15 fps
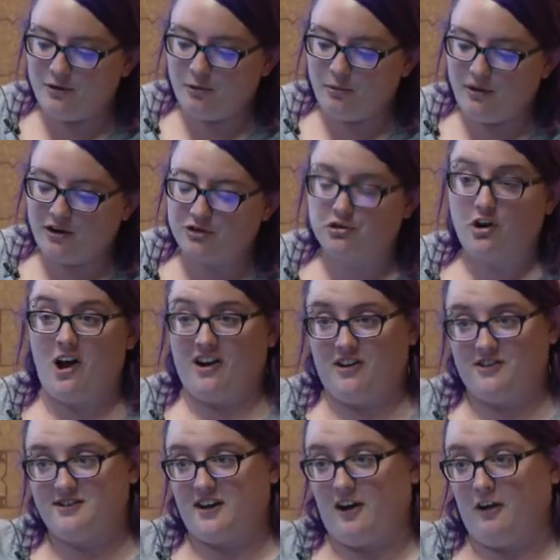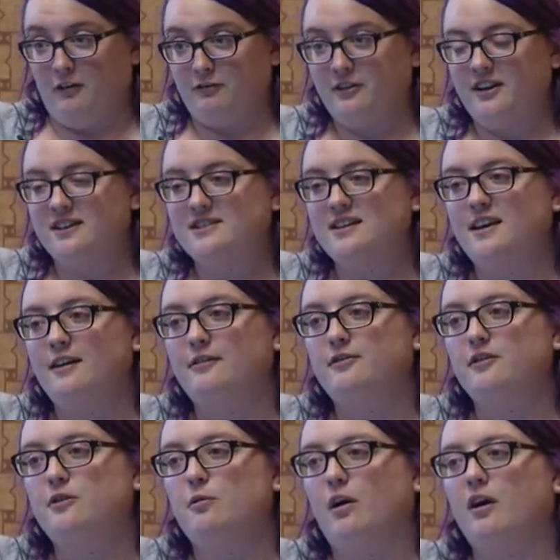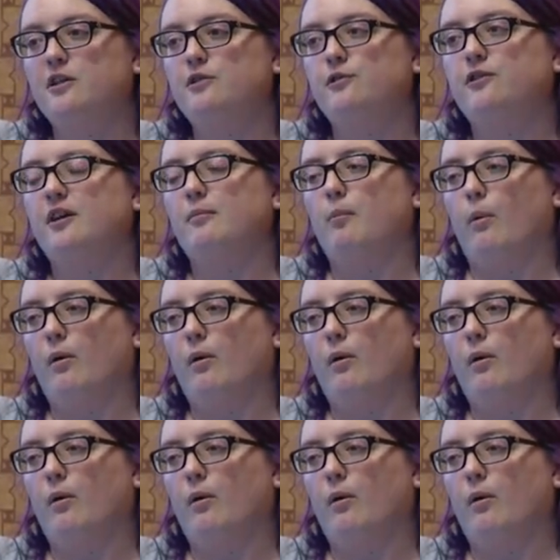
you will shock yourself is if you are using